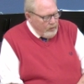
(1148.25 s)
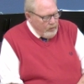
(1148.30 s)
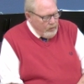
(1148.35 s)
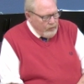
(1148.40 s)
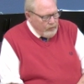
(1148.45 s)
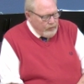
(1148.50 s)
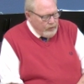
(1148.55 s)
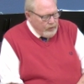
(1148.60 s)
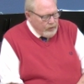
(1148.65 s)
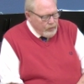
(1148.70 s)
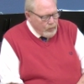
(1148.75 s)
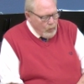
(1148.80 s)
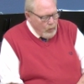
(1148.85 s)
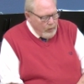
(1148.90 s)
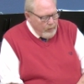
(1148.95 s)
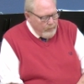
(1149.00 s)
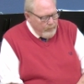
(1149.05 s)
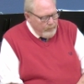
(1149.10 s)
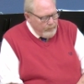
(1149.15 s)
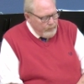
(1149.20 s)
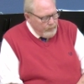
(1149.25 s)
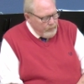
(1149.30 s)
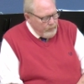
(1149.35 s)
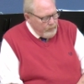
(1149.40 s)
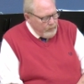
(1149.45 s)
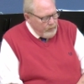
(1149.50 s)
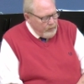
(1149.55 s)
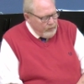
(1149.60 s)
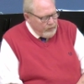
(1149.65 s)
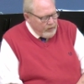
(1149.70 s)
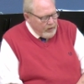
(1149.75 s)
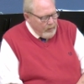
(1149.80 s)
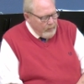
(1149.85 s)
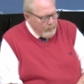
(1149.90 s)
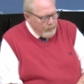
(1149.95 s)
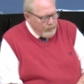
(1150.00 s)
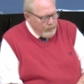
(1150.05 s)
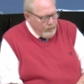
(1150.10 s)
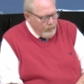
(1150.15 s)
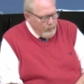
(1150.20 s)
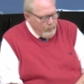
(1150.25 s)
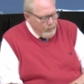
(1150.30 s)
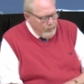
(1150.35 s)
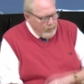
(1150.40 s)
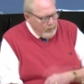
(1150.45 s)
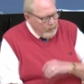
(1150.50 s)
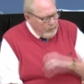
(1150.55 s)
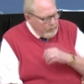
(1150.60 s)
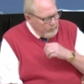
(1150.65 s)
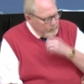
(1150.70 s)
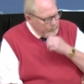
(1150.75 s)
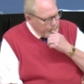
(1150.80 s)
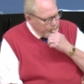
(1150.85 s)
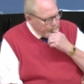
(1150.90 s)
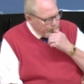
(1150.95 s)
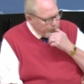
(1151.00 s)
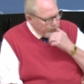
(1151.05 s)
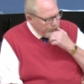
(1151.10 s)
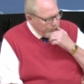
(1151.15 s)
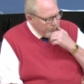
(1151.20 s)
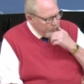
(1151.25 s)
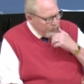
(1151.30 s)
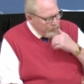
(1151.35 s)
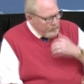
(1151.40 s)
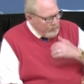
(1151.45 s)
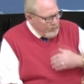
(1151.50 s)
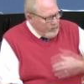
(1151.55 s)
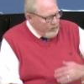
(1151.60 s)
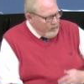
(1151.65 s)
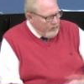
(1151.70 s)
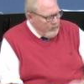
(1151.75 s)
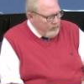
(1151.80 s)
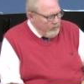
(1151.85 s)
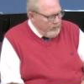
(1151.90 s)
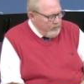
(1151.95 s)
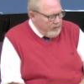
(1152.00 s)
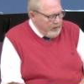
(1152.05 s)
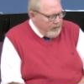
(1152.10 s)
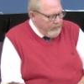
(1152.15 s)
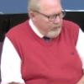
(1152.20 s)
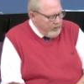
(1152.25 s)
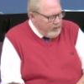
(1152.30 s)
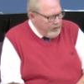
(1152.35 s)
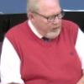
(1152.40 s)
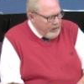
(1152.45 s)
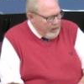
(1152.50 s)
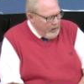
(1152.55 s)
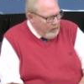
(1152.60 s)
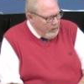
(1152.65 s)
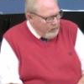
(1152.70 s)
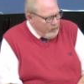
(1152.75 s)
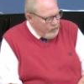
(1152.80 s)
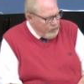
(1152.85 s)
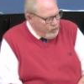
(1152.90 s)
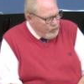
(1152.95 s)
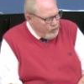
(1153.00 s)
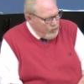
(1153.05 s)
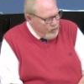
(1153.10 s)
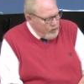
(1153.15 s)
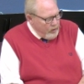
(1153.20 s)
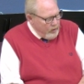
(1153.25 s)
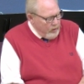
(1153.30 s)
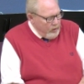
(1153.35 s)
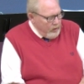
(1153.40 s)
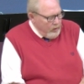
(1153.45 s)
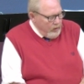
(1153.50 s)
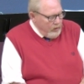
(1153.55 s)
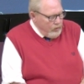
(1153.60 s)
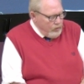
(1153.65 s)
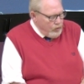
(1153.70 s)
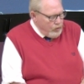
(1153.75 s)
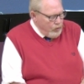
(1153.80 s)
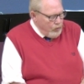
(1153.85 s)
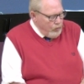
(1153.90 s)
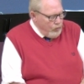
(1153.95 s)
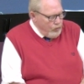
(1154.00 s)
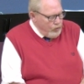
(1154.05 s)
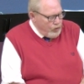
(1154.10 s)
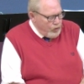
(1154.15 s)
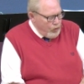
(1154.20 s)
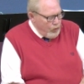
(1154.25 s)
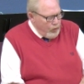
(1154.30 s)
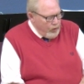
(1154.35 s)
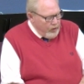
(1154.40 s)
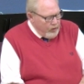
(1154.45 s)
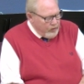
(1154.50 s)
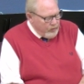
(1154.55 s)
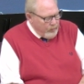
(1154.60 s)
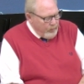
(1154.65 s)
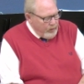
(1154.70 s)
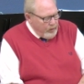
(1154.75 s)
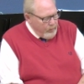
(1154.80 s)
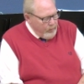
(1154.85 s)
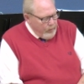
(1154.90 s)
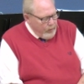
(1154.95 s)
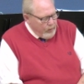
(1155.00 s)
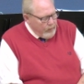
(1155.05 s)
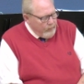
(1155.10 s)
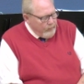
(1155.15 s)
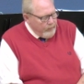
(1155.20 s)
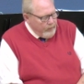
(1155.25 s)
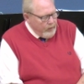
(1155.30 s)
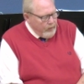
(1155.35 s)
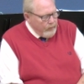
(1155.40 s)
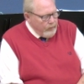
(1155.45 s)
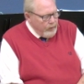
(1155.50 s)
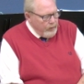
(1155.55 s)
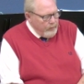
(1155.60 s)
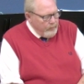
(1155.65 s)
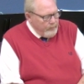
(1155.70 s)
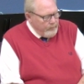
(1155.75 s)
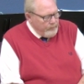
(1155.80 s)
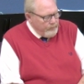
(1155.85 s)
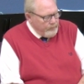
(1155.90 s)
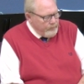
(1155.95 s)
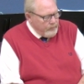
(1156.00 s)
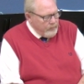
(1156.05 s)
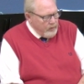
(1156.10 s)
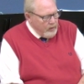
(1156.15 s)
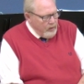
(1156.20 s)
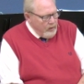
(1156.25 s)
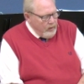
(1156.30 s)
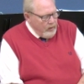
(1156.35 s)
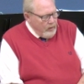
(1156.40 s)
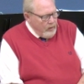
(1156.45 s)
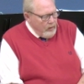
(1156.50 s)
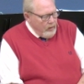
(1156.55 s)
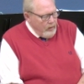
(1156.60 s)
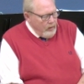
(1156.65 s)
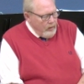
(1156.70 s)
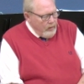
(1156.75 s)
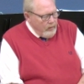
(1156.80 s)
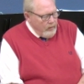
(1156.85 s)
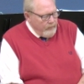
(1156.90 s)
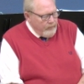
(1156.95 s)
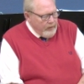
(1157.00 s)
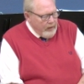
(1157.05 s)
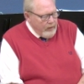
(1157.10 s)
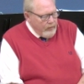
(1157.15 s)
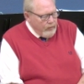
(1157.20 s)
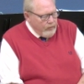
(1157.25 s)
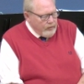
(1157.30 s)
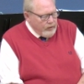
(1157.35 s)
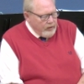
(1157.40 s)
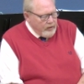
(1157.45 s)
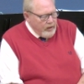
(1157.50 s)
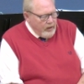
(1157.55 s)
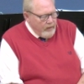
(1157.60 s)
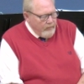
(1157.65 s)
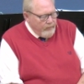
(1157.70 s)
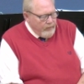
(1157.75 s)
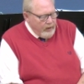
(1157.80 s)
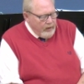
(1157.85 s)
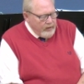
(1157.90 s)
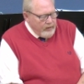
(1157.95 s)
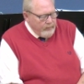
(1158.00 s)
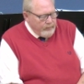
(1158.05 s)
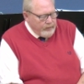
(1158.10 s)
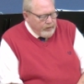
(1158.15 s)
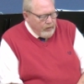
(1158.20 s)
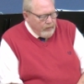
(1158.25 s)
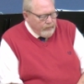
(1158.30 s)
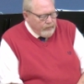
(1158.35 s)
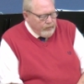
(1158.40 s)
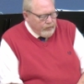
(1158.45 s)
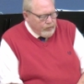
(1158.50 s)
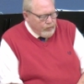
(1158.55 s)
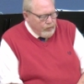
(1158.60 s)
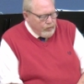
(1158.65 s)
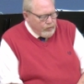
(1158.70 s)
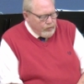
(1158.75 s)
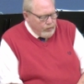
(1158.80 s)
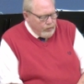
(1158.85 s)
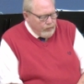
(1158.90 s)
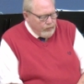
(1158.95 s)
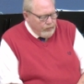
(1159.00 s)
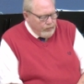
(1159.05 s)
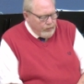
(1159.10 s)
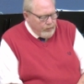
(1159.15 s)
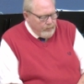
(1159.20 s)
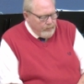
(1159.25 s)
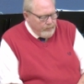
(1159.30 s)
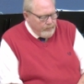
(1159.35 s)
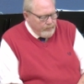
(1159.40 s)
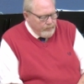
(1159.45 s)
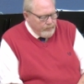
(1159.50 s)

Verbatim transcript: Here's this one. This comes from uh, David Dalin Jews, Judaism, and the American Founding. The founders identified themselves as Christians.